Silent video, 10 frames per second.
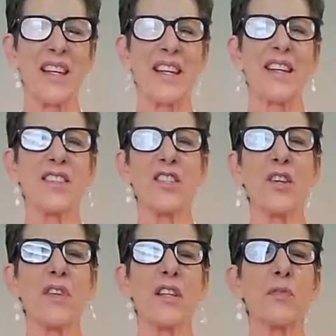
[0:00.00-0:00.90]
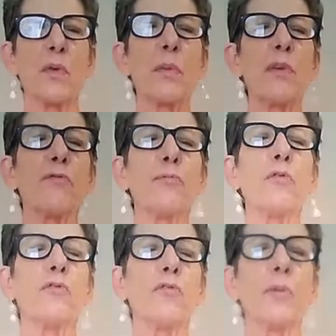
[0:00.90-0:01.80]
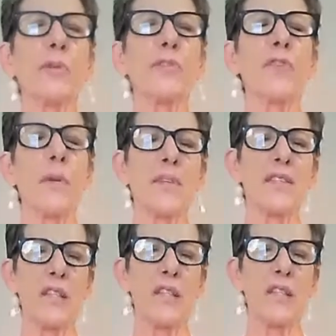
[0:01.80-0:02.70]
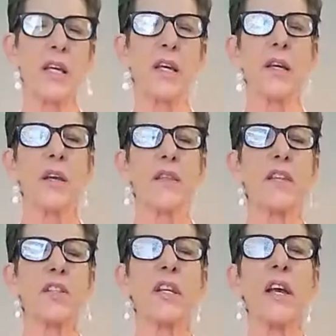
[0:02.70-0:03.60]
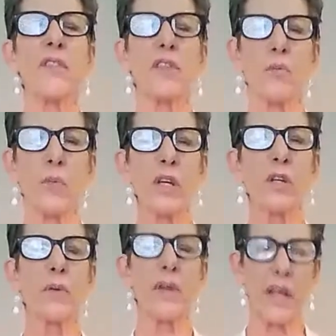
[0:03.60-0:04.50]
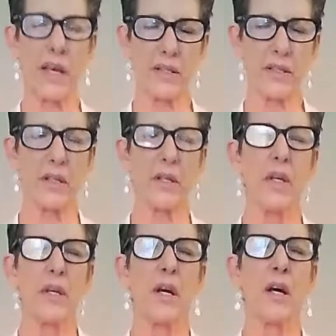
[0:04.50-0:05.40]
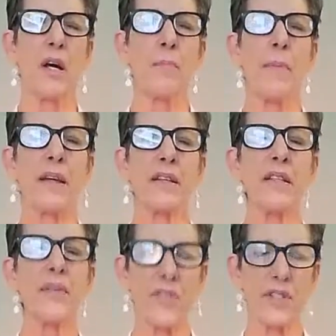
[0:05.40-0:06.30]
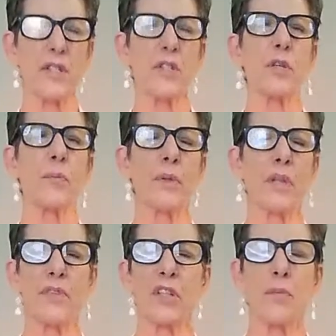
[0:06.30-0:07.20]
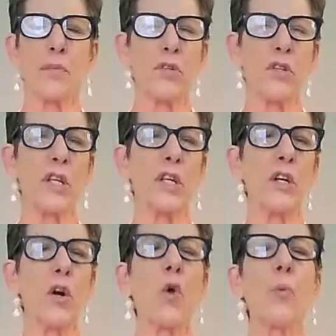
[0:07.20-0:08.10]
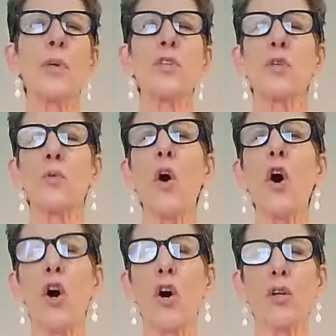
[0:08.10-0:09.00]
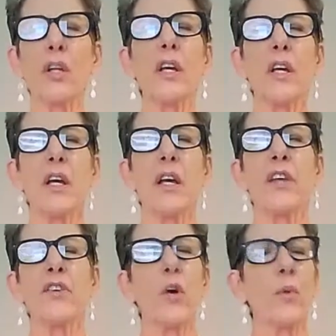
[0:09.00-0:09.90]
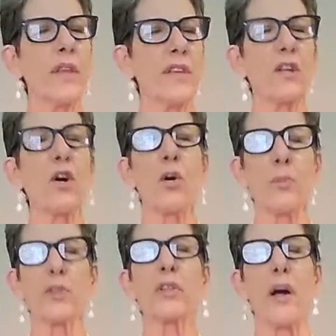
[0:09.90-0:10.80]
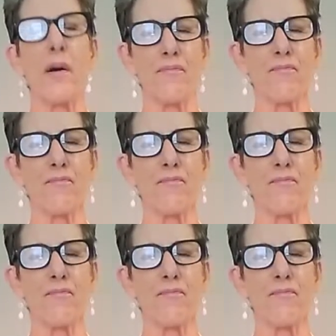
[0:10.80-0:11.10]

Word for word: And to know that as we move forward from this day, that together we create a magnificent beloved community, open to all and knowing that all will come.